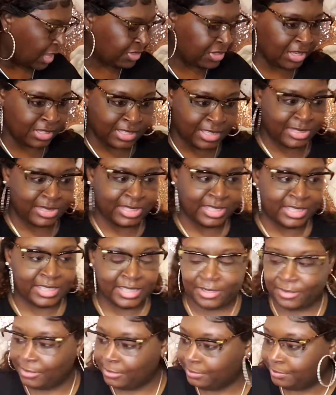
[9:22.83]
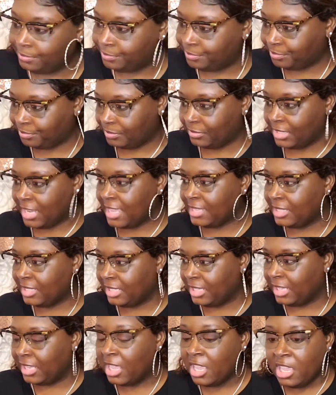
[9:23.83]
I think that's it.
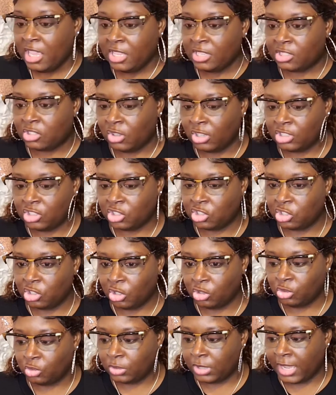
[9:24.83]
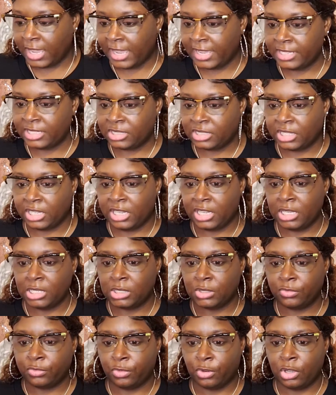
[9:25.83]
That's it. So I just showed you guys
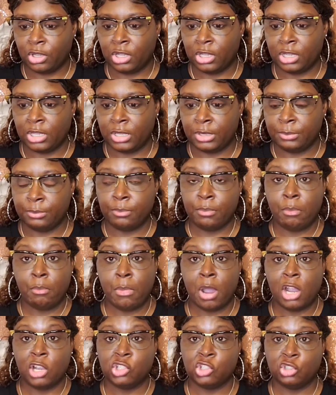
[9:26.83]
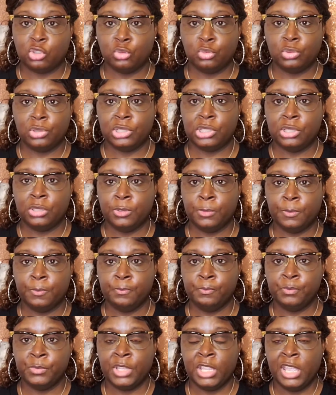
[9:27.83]
things from Marshalls,
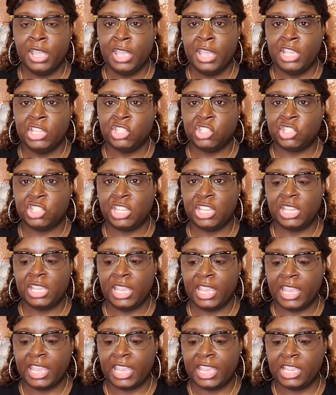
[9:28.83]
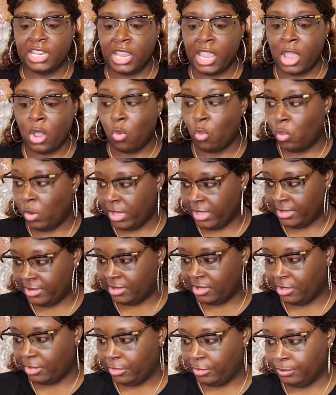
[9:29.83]
Shein, and
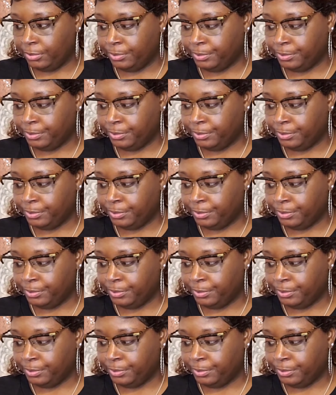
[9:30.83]
Windsor.